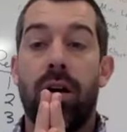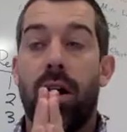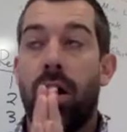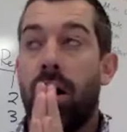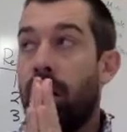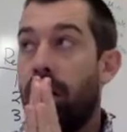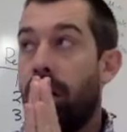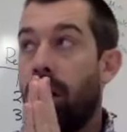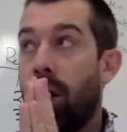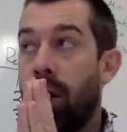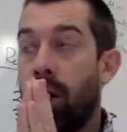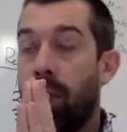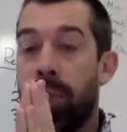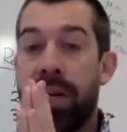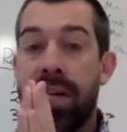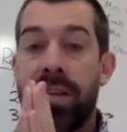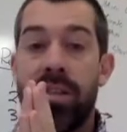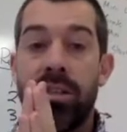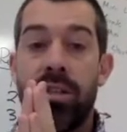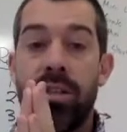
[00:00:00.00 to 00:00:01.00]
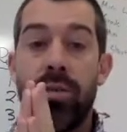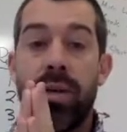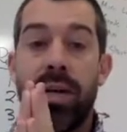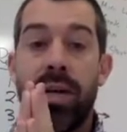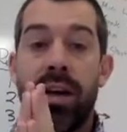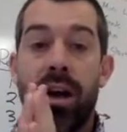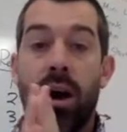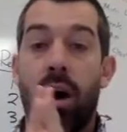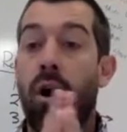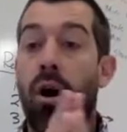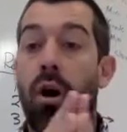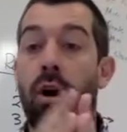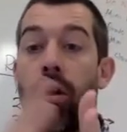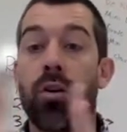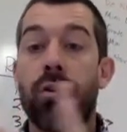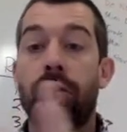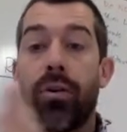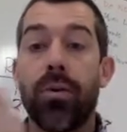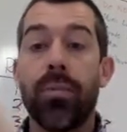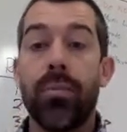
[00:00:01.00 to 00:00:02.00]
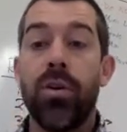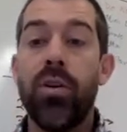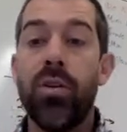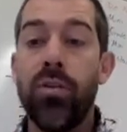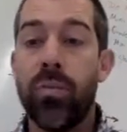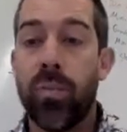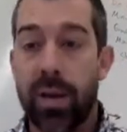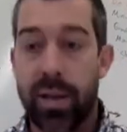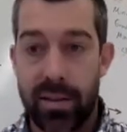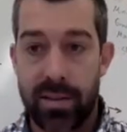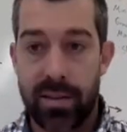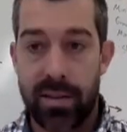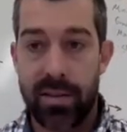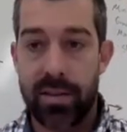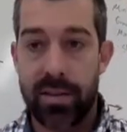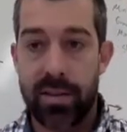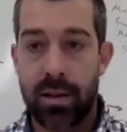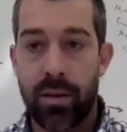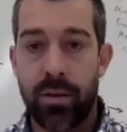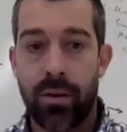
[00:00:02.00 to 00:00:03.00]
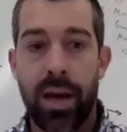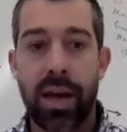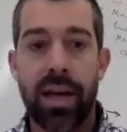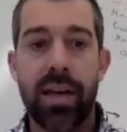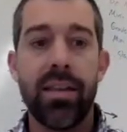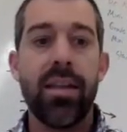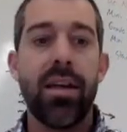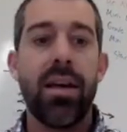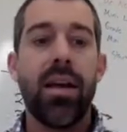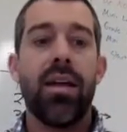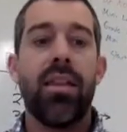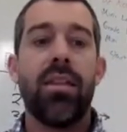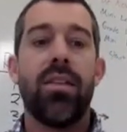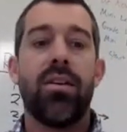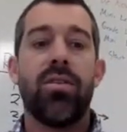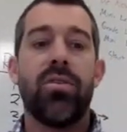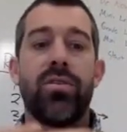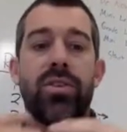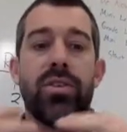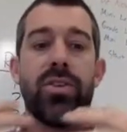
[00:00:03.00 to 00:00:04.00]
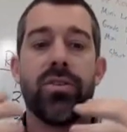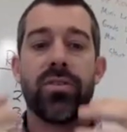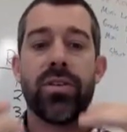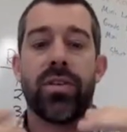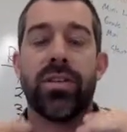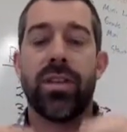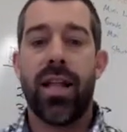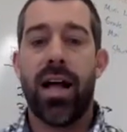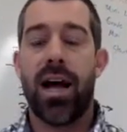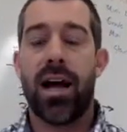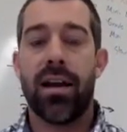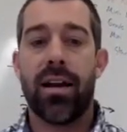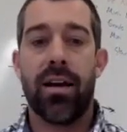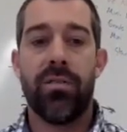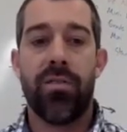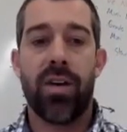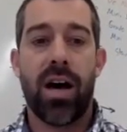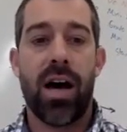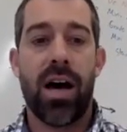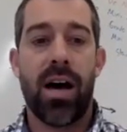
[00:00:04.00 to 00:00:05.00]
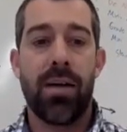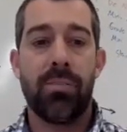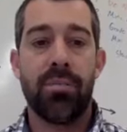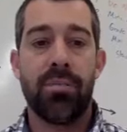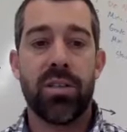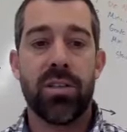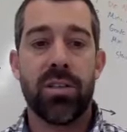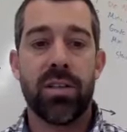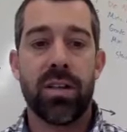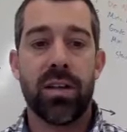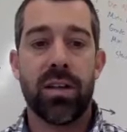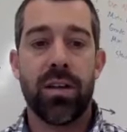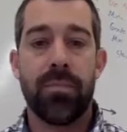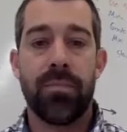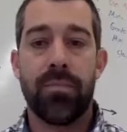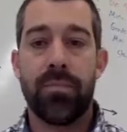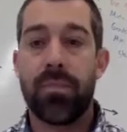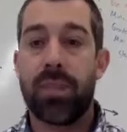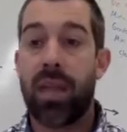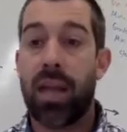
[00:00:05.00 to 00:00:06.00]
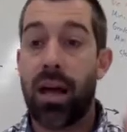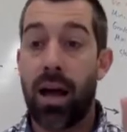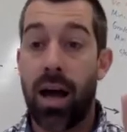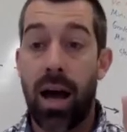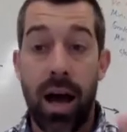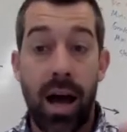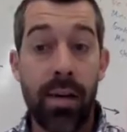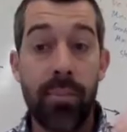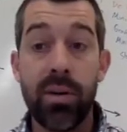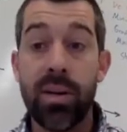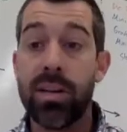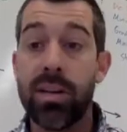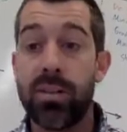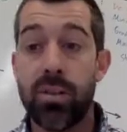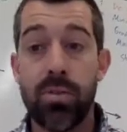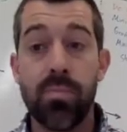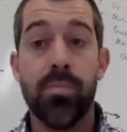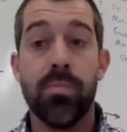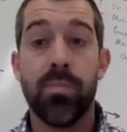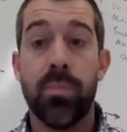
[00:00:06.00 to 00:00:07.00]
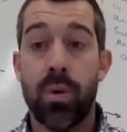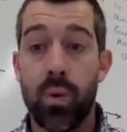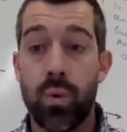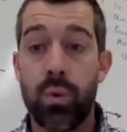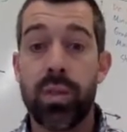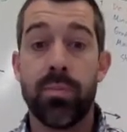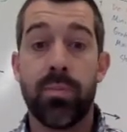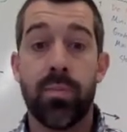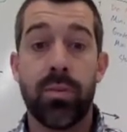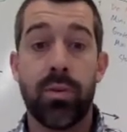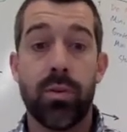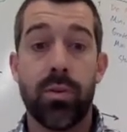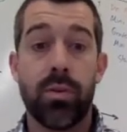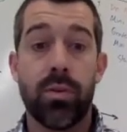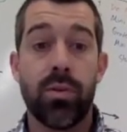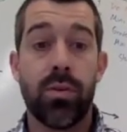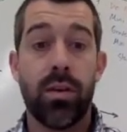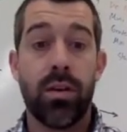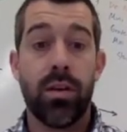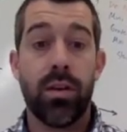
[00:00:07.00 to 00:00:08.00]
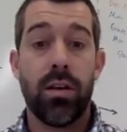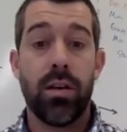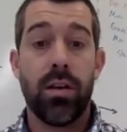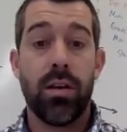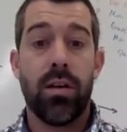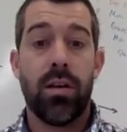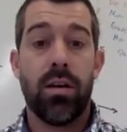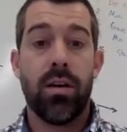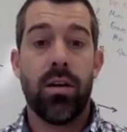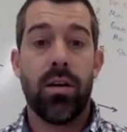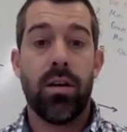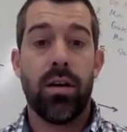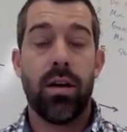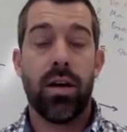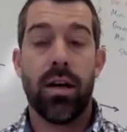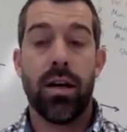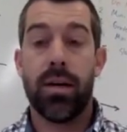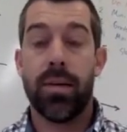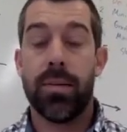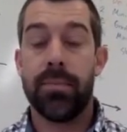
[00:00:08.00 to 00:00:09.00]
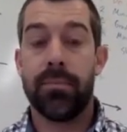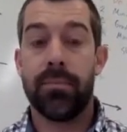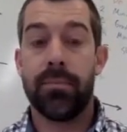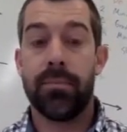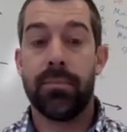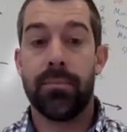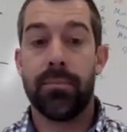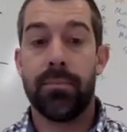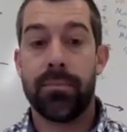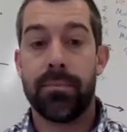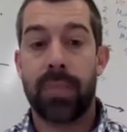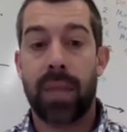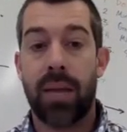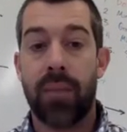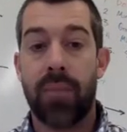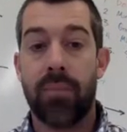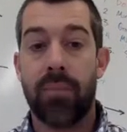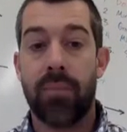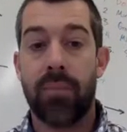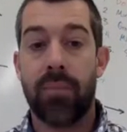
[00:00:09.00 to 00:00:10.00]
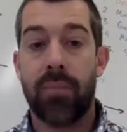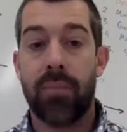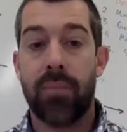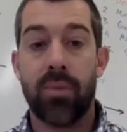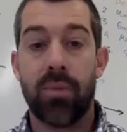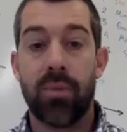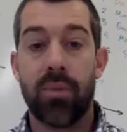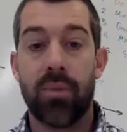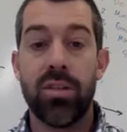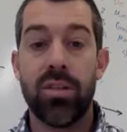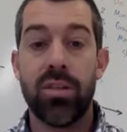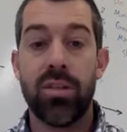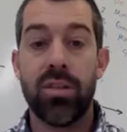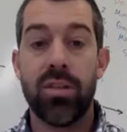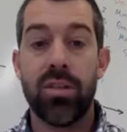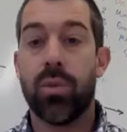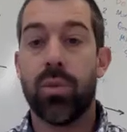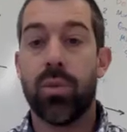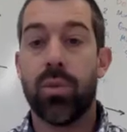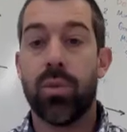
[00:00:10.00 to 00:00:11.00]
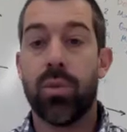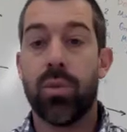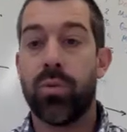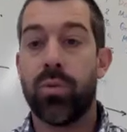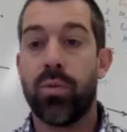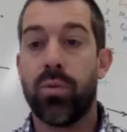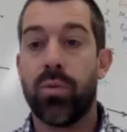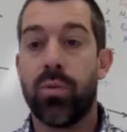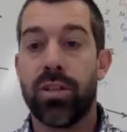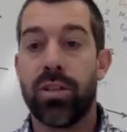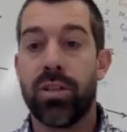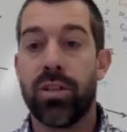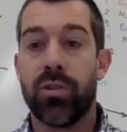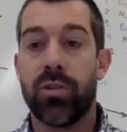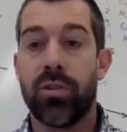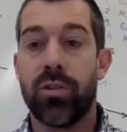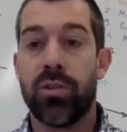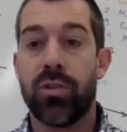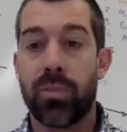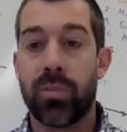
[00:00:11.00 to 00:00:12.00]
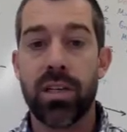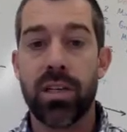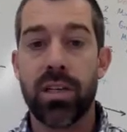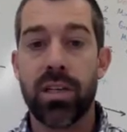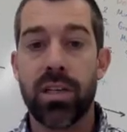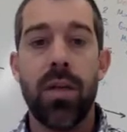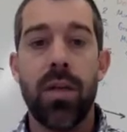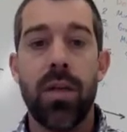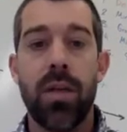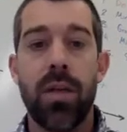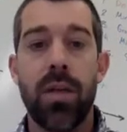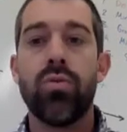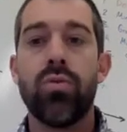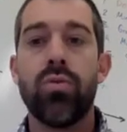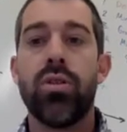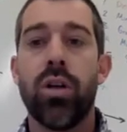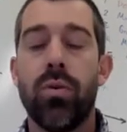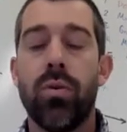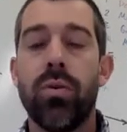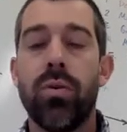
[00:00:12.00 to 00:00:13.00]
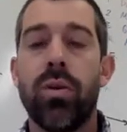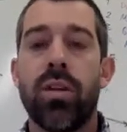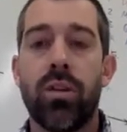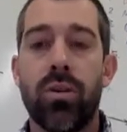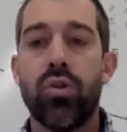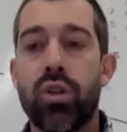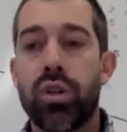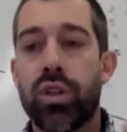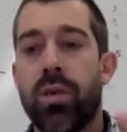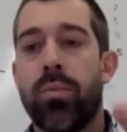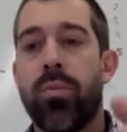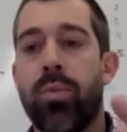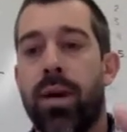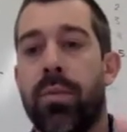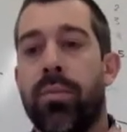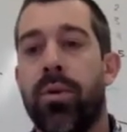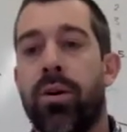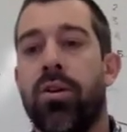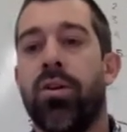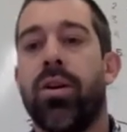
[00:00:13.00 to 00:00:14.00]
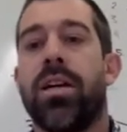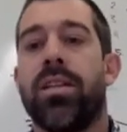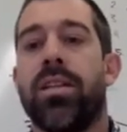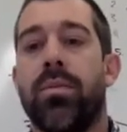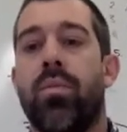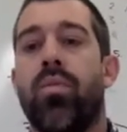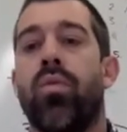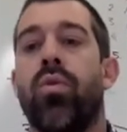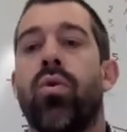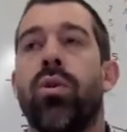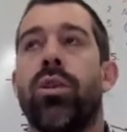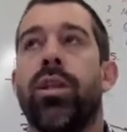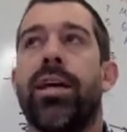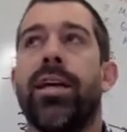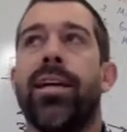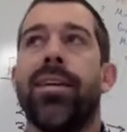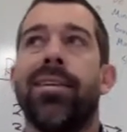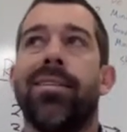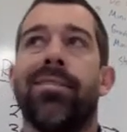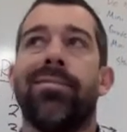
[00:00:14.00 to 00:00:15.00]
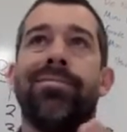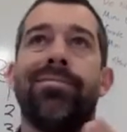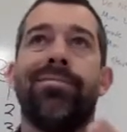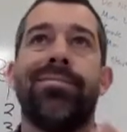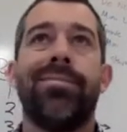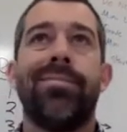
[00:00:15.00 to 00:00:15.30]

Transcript: are we doing harder movements? Okay, there's a lot of options here. I'm going to do multiple, I'm probably going to do multiple progressions for this person, but you don't usually want to progress more than,